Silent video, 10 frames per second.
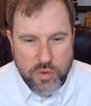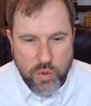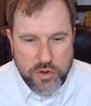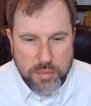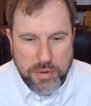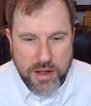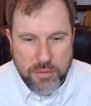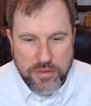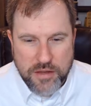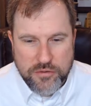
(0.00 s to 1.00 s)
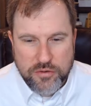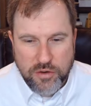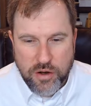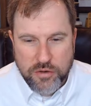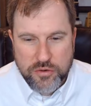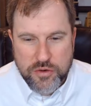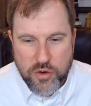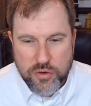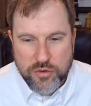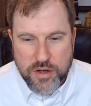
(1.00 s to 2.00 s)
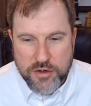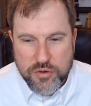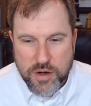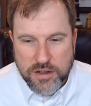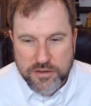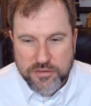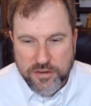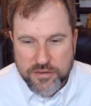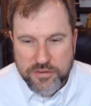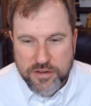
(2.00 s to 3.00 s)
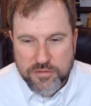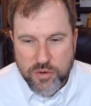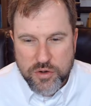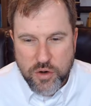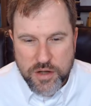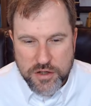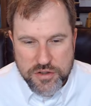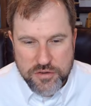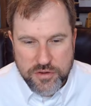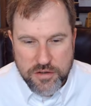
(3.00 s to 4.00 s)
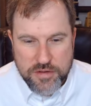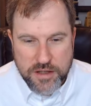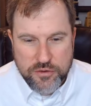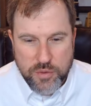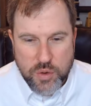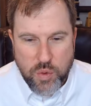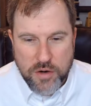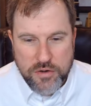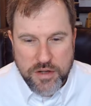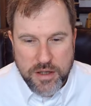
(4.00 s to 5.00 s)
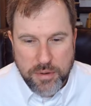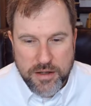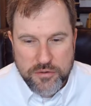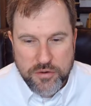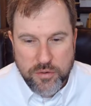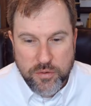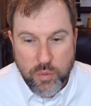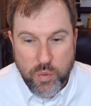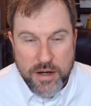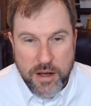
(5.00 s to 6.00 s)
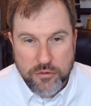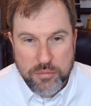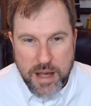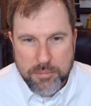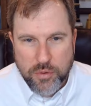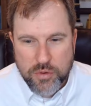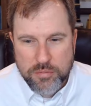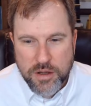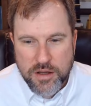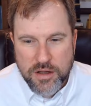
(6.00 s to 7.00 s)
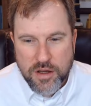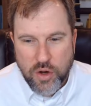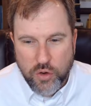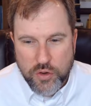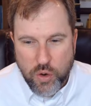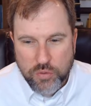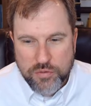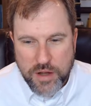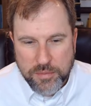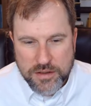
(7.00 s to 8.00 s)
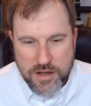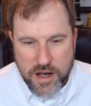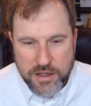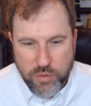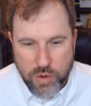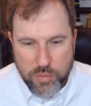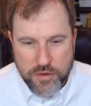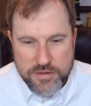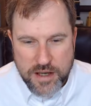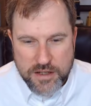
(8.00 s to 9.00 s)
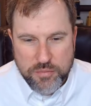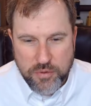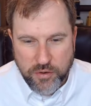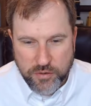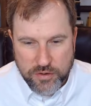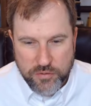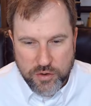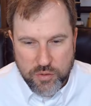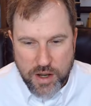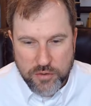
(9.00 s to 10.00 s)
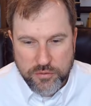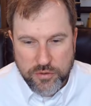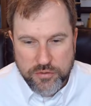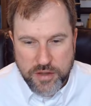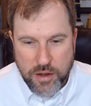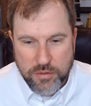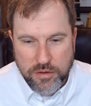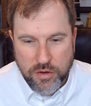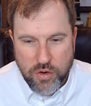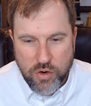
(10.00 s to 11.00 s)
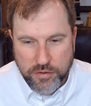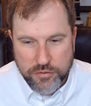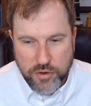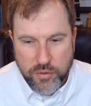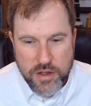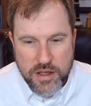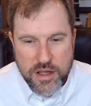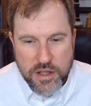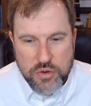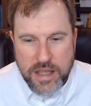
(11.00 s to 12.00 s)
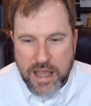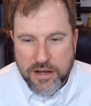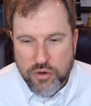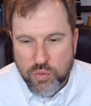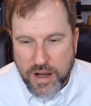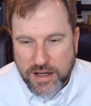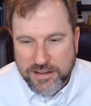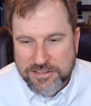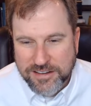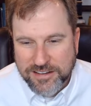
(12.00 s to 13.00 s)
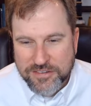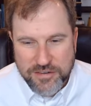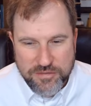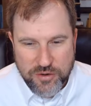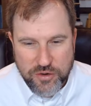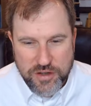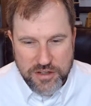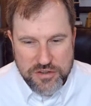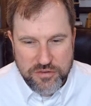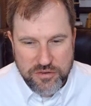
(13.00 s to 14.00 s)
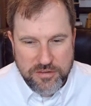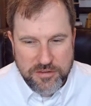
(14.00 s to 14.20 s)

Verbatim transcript: order to comply with ethics laws, the donors are not directly solicited for donations, and events are required to take place either in the White House map room, the old family dining room, or the tennis pavilion on the grounds south lawn. So you can't directly solicit for donations.